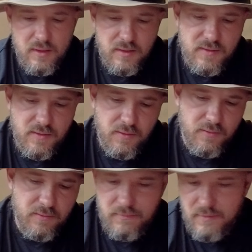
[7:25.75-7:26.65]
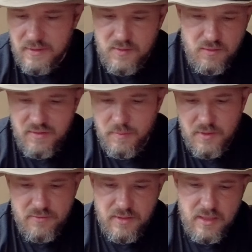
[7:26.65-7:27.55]
So it's sort of
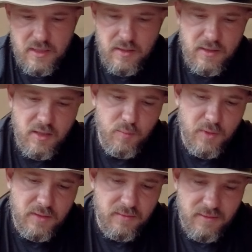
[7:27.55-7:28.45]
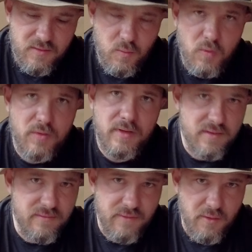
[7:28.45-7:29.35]
sputtering in and out now, but this water is
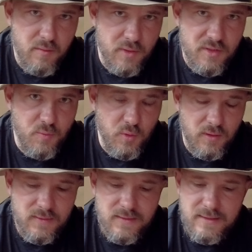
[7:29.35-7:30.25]
very much boiled.